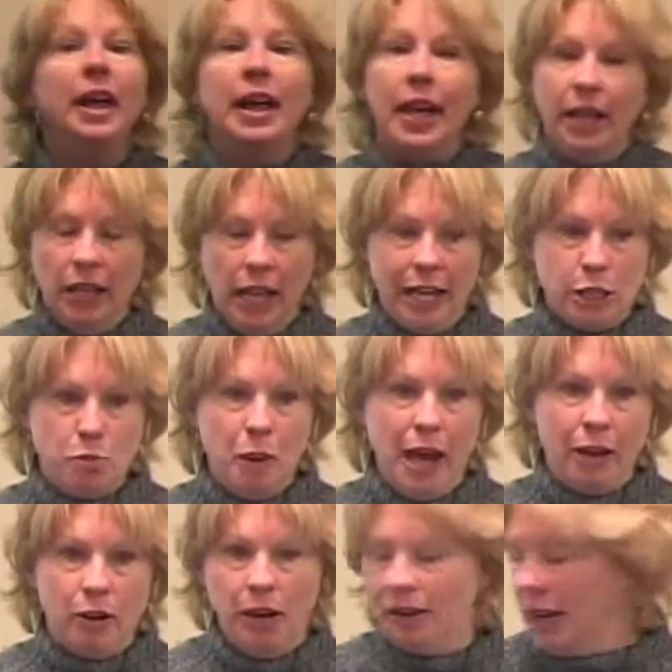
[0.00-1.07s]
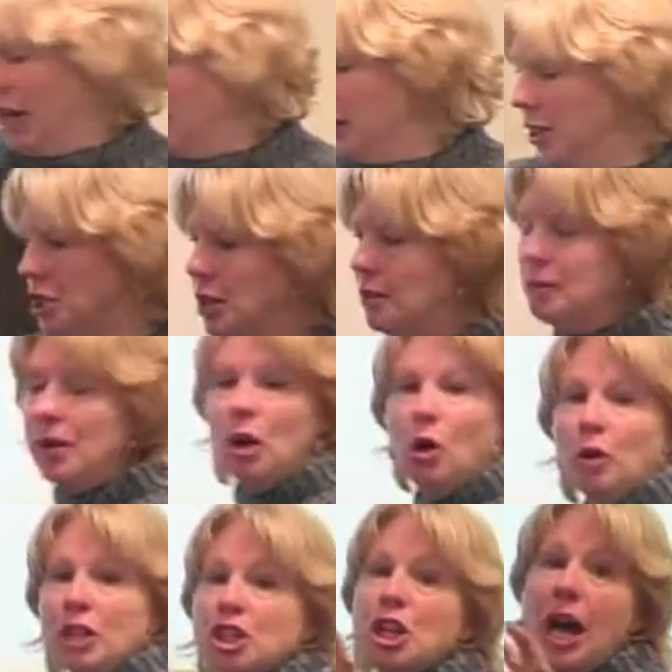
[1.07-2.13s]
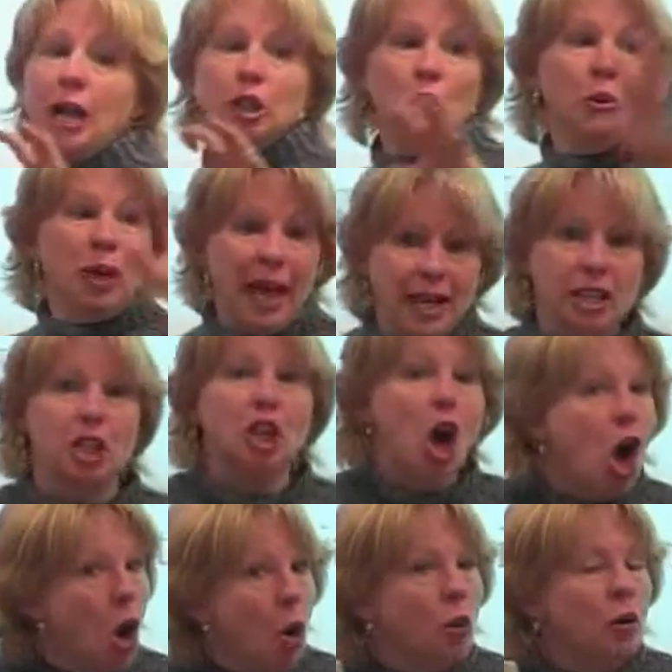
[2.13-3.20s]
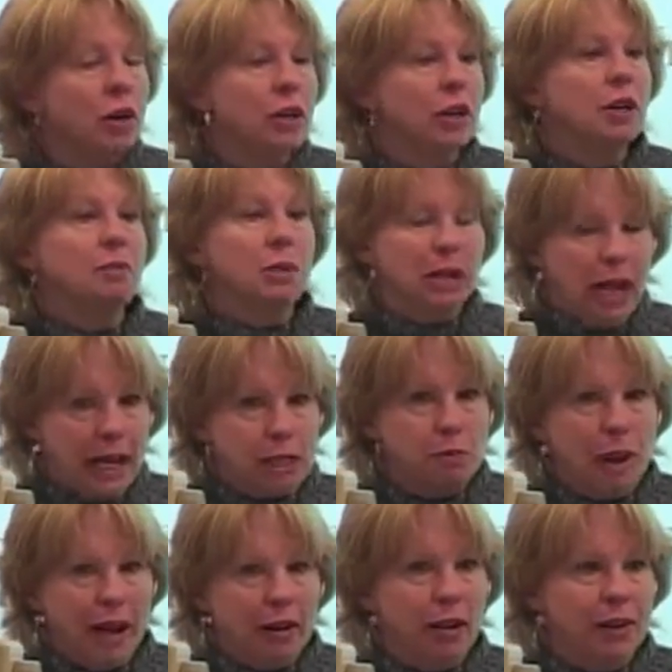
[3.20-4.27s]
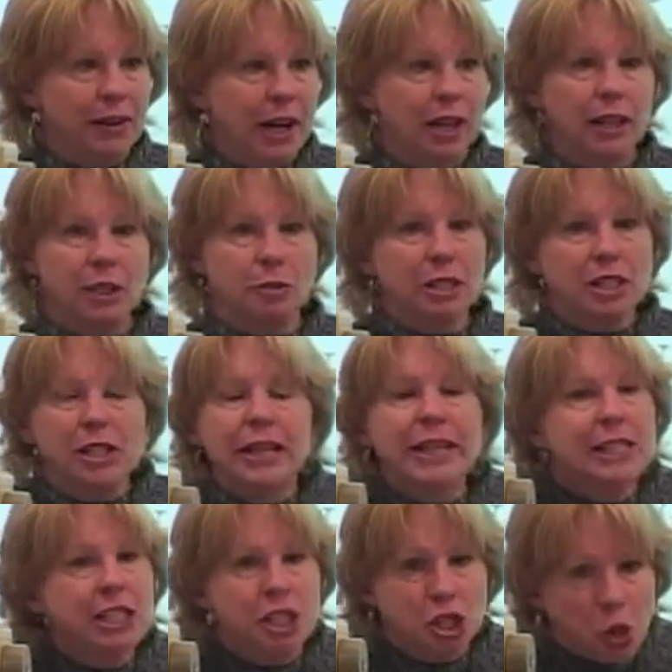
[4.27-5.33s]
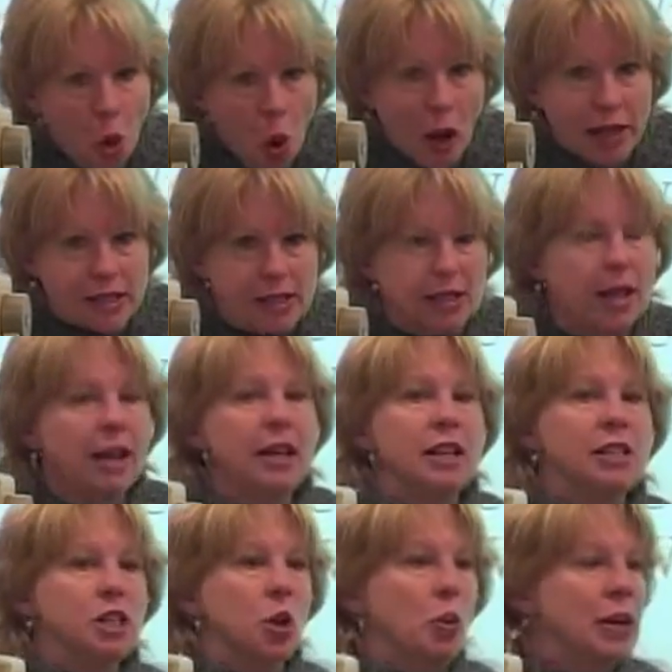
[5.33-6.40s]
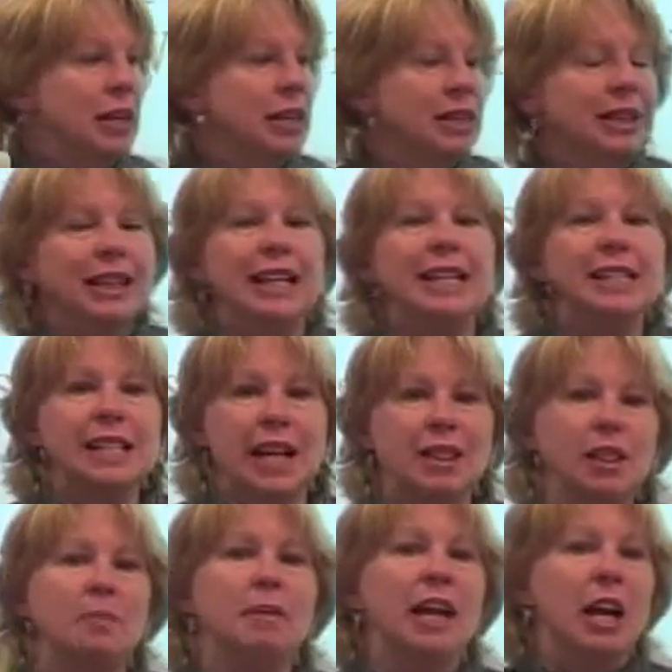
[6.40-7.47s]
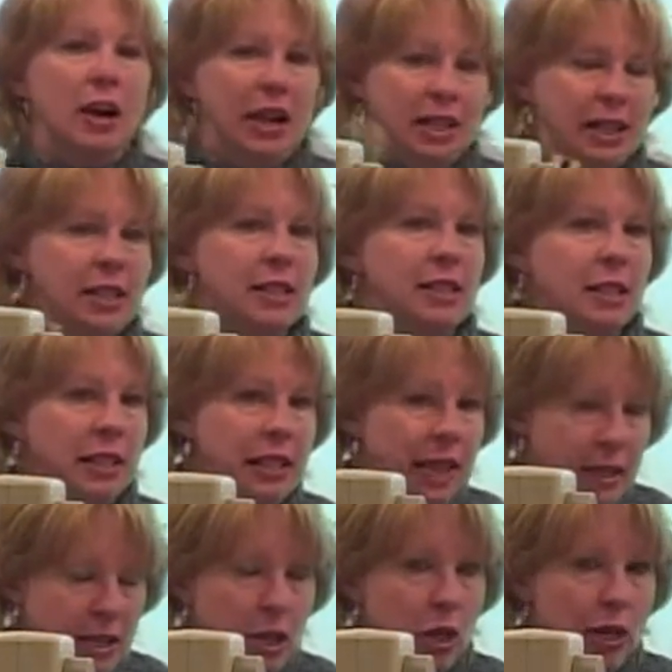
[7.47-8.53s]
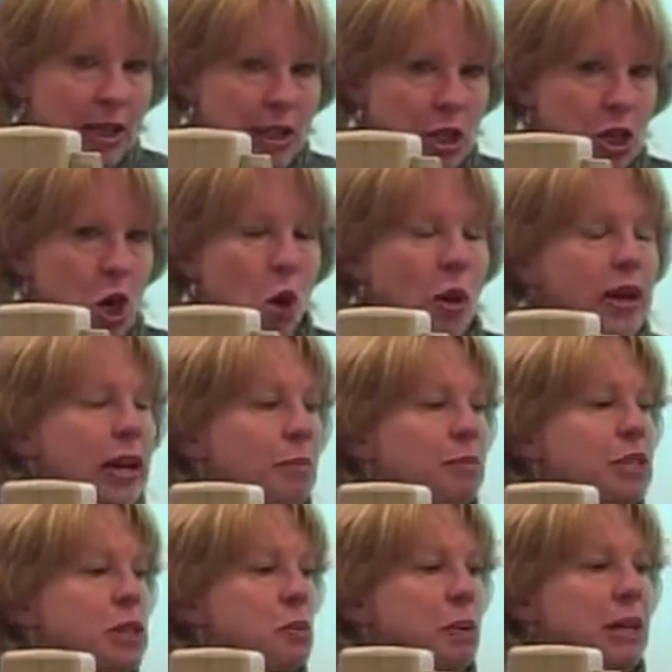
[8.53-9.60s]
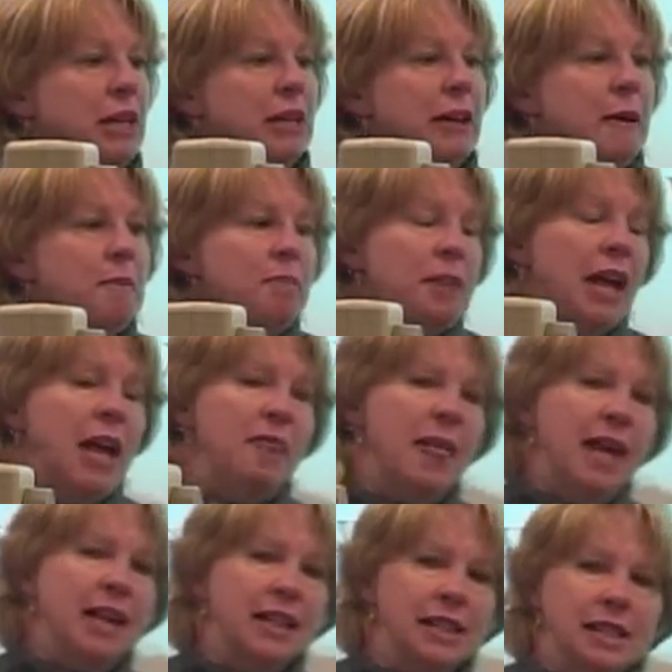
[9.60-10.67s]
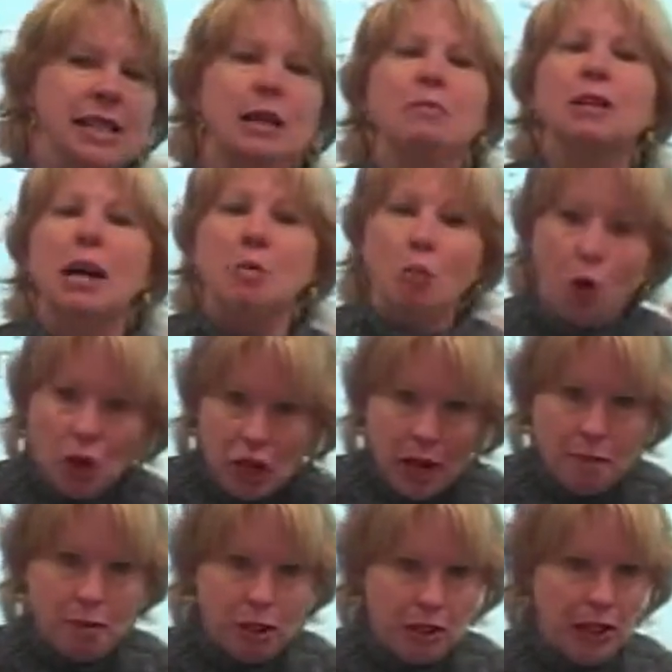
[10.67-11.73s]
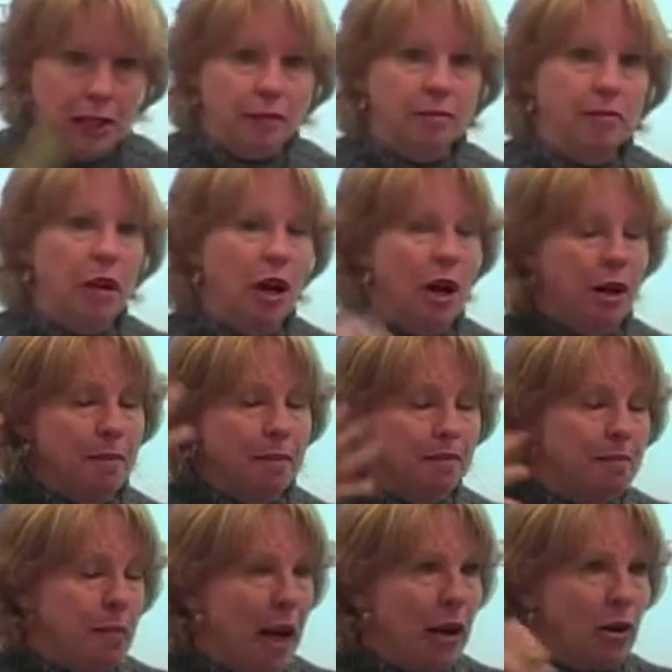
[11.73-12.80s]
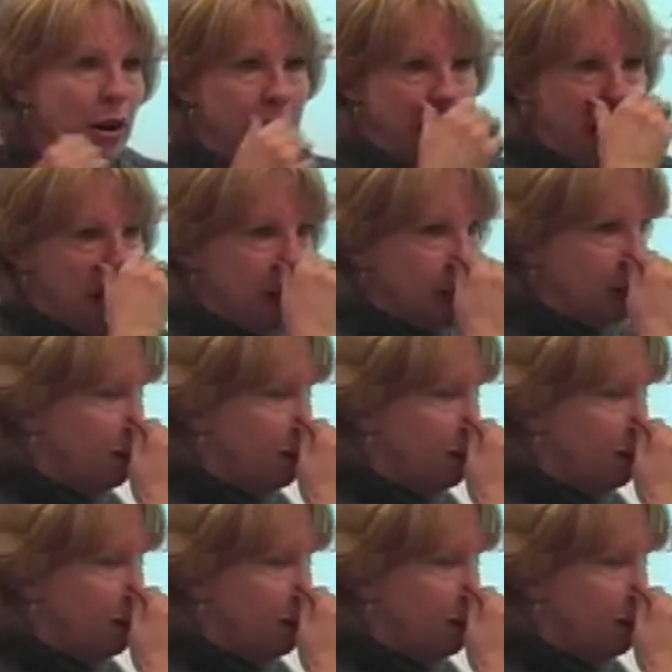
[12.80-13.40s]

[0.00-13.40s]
and lacks background knowledge, or a child who can decode but lacks background knowledge? I mean, it's an easy choice. So we can at least get them there and get the decoding up to speed, and then at the same time work on building background knowledge and